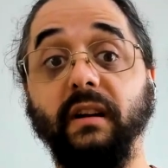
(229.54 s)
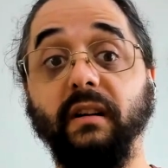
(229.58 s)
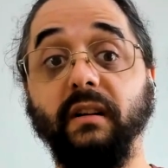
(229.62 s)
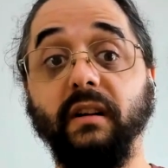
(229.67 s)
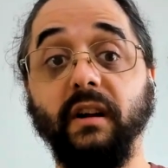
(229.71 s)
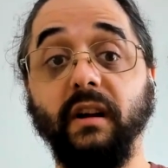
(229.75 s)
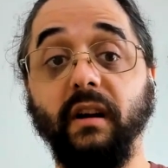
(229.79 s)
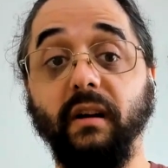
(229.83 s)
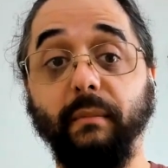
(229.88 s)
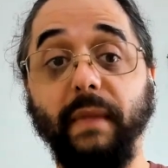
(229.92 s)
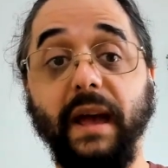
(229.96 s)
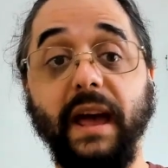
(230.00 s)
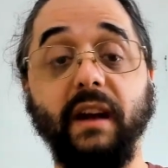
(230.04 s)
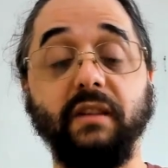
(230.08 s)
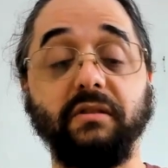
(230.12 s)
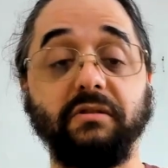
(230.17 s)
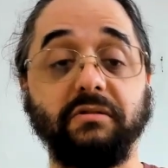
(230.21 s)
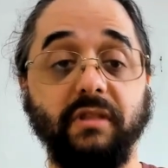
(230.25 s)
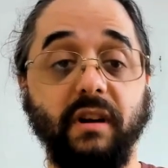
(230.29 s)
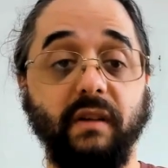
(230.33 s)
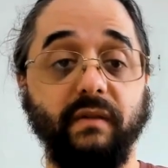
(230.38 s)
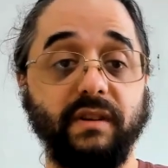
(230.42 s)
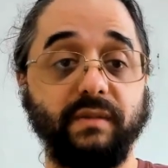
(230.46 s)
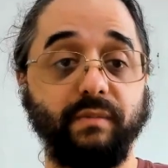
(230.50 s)
a
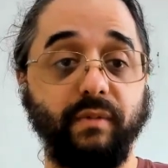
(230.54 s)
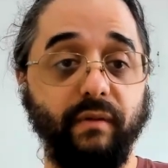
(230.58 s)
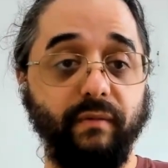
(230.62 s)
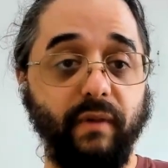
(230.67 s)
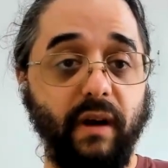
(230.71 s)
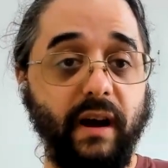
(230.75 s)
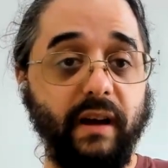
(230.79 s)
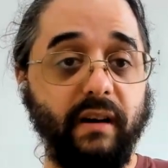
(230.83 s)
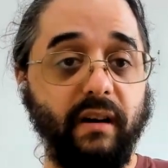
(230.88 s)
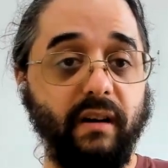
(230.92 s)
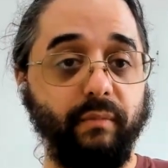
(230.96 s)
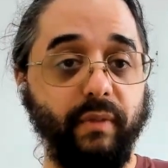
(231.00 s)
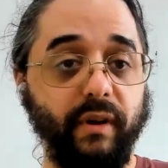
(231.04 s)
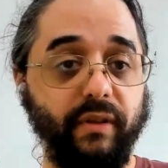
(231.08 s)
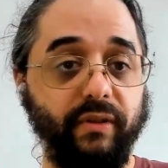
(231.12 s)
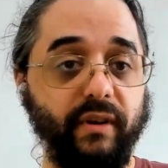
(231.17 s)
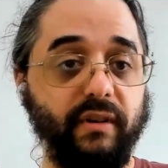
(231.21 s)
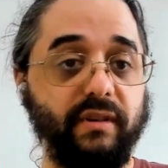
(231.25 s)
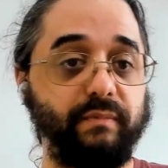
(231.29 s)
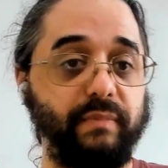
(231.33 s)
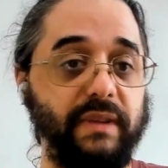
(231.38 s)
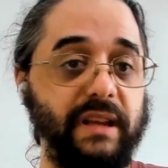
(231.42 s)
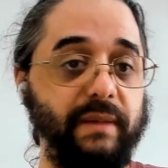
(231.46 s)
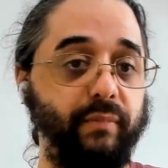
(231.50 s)
managed service provider, but
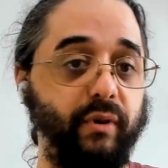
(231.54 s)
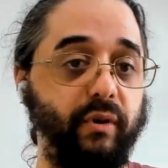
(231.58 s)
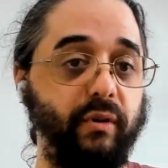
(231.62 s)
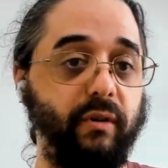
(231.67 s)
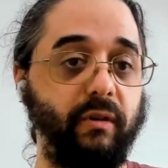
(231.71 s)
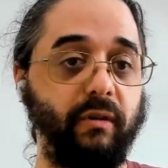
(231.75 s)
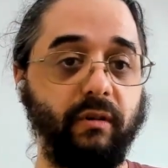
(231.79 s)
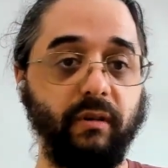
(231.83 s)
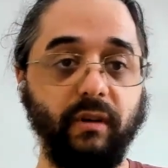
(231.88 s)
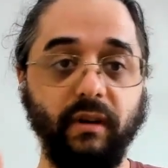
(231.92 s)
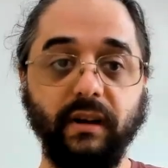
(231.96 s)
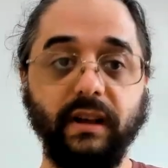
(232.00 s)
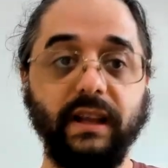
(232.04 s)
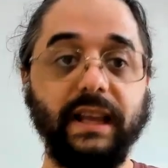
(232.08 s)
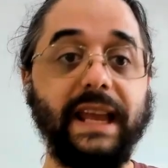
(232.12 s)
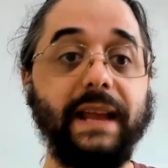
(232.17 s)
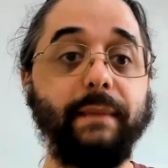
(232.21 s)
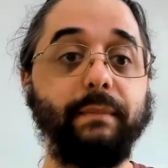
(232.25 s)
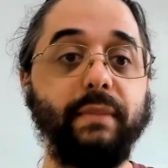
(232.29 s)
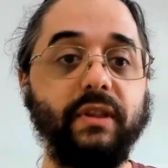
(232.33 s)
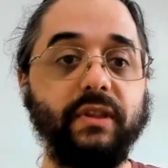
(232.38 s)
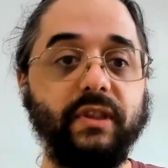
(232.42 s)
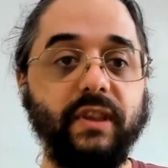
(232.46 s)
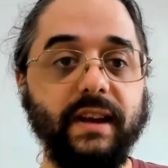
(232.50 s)
there's people
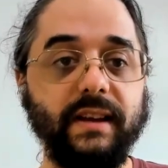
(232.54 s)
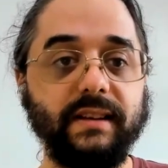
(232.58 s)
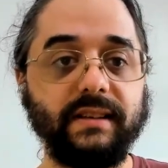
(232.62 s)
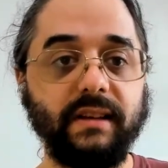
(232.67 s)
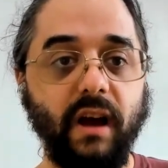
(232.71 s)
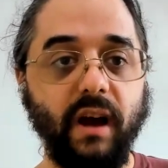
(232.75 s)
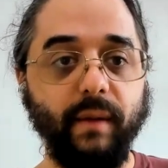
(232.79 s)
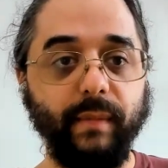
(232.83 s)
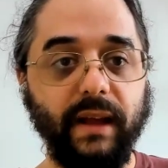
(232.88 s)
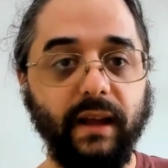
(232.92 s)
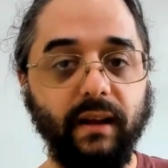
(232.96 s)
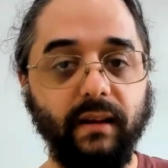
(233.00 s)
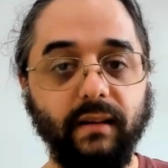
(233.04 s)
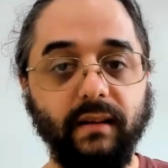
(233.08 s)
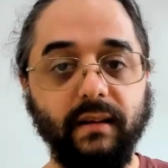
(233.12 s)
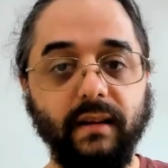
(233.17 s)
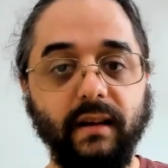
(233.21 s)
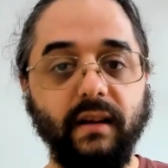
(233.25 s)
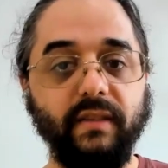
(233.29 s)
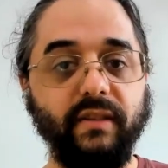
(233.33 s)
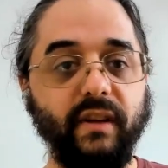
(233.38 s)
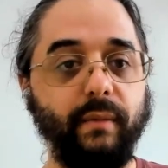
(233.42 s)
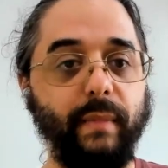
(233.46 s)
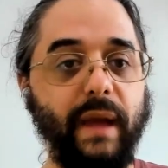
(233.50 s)
keeping things humming.
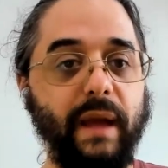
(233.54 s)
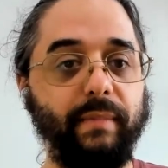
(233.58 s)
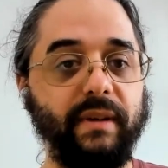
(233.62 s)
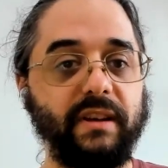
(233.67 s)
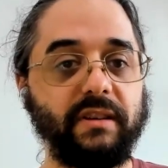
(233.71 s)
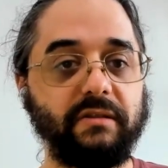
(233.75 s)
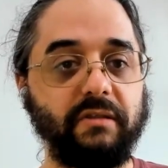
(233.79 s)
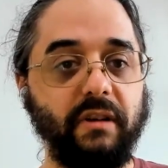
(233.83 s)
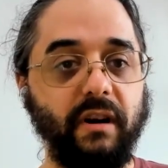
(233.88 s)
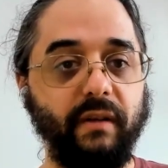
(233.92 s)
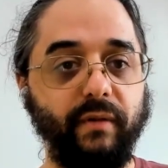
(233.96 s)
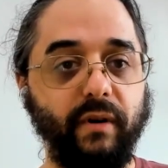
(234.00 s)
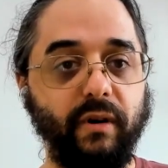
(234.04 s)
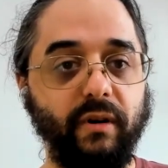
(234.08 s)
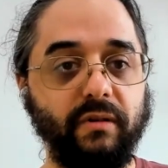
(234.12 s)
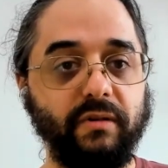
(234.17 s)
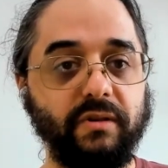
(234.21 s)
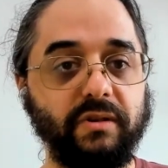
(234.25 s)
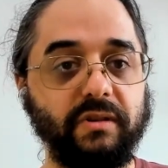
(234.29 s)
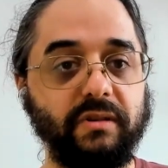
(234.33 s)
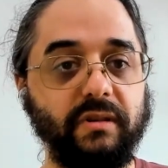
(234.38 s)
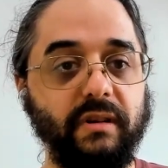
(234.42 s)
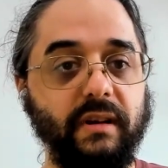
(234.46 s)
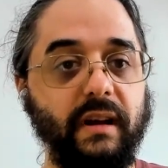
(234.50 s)
There may be
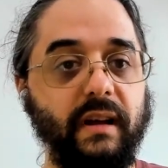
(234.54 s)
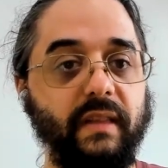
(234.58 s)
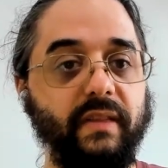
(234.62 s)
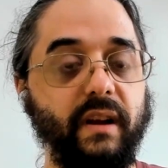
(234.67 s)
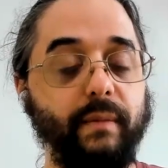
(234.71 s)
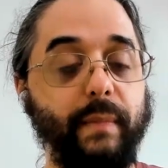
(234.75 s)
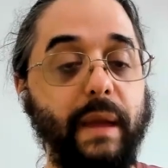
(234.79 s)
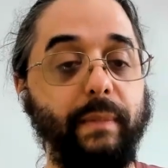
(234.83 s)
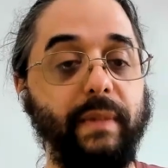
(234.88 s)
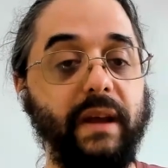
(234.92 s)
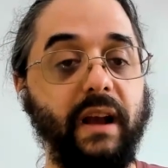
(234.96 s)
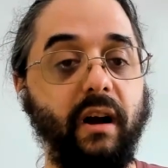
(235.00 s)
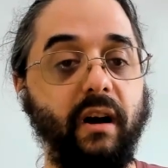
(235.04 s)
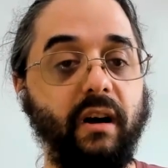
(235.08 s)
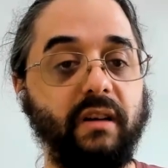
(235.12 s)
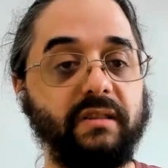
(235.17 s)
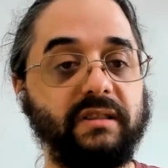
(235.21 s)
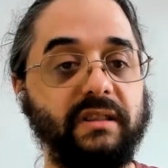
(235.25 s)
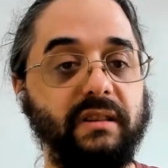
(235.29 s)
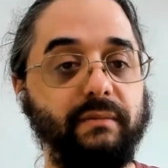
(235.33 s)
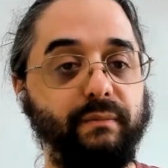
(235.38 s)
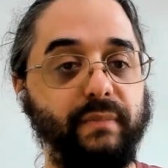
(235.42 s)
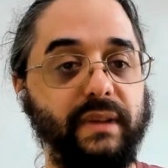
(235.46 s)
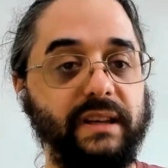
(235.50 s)
servers. There may be
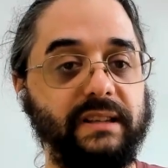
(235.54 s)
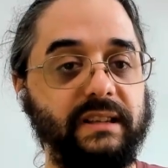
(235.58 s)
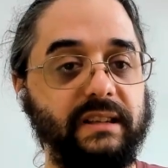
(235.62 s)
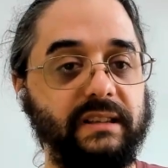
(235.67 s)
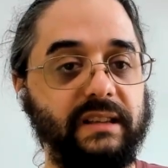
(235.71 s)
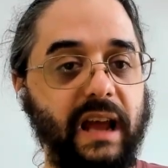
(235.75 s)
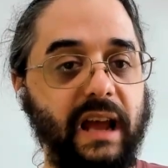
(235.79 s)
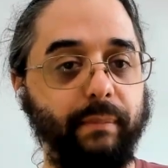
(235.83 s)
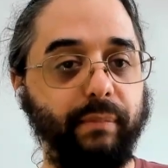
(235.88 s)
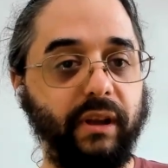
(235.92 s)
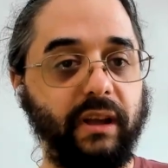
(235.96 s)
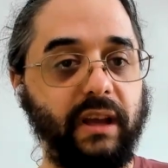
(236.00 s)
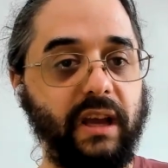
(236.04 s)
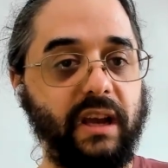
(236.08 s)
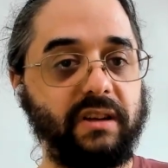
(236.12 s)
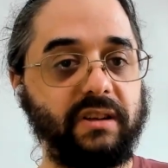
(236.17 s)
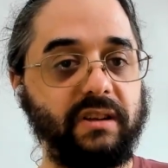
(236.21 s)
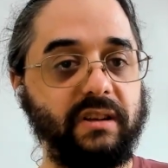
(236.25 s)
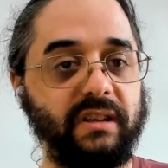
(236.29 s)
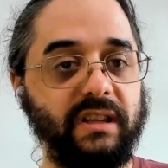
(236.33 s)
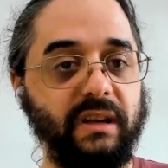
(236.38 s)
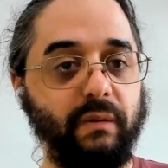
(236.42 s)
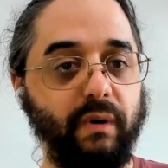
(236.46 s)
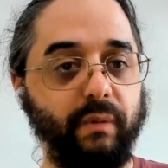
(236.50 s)
custom business
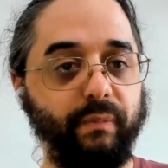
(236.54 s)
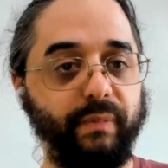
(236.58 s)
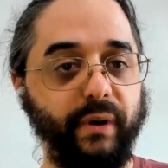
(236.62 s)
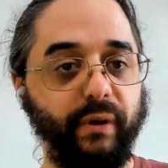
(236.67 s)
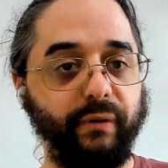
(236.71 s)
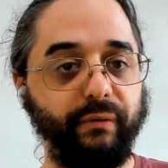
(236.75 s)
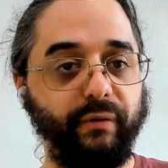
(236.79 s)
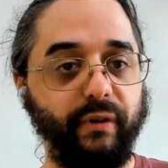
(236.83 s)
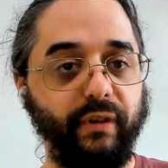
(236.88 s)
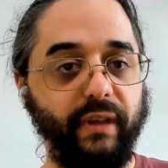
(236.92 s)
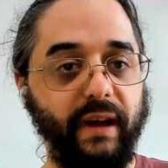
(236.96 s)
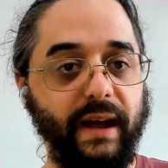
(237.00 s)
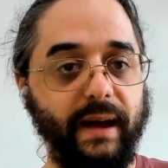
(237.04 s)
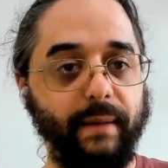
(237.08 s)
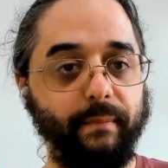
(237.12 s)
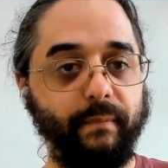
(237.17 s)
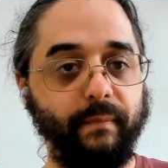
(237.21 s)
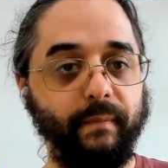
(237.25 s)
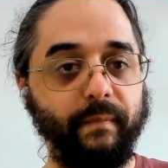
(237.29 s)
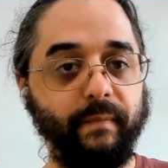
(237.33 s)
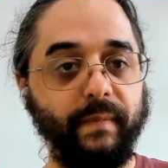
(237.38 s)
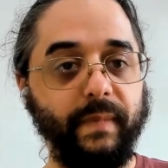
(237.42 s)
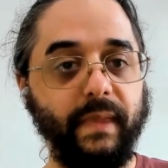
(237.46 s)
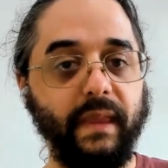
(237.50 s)
applications that were built for
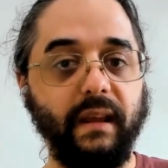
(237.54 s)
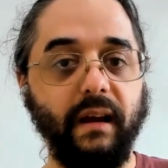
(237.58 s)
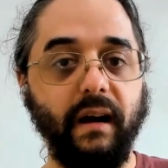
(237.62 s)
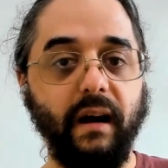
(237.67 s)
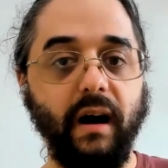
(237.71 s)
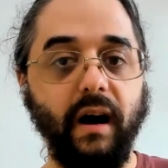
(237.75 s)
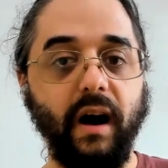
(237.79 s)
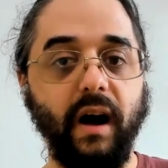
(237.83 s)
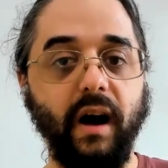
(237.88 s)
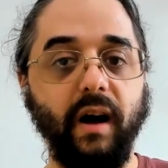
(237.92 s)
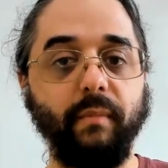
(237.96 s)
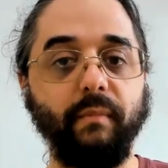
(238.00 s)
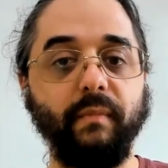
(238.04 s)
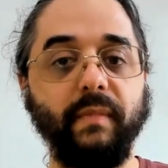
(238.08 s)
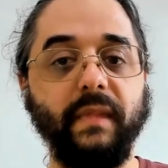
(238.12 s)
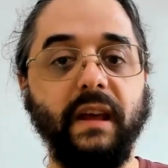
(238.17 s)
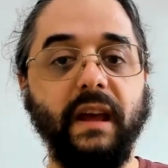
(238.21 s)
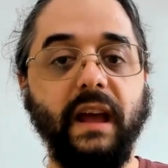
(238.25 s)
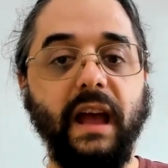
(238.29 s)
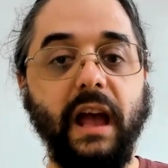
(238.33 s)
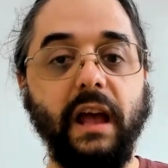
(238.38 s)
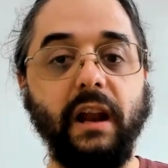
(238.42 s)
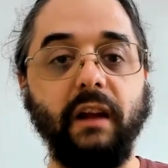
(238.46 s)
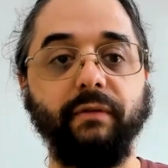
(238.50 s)
them. And
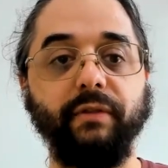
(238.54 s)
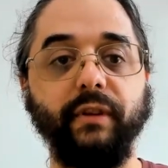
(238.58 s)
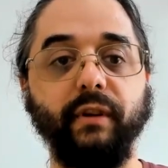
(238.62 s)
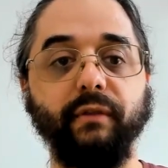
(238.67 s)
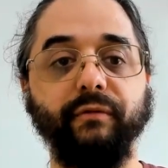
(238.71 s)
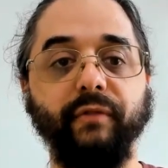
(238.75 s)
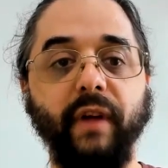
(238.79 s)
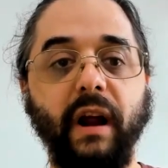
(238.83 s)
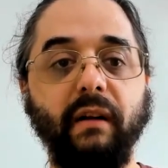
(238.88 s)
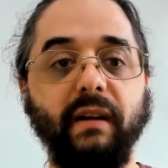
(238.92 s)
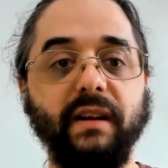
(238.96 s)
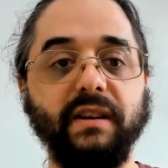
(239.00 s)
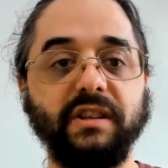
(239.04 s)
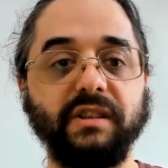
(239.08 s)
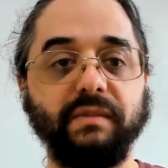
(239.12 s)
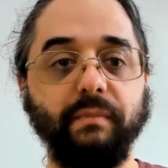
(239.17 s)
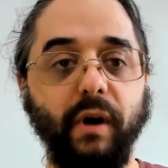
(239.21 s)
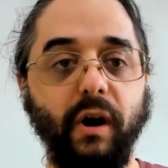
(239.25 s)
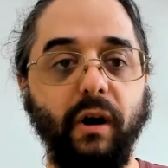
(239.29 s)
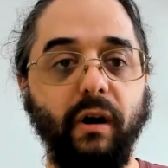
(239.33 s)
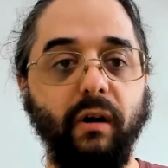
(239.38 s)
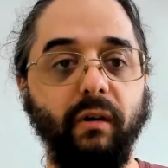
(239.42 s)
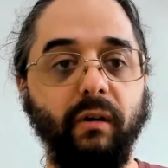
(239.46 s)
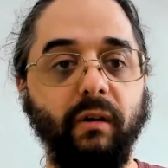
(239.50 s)
if they're very
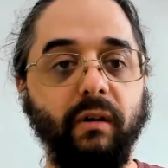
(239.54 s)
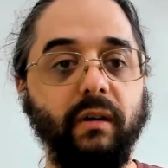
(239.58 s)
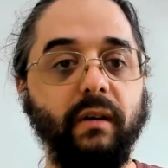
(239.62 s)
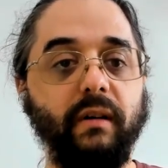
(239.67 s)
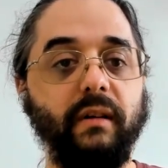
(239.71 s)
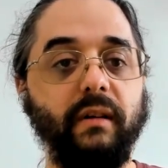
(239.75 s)
small,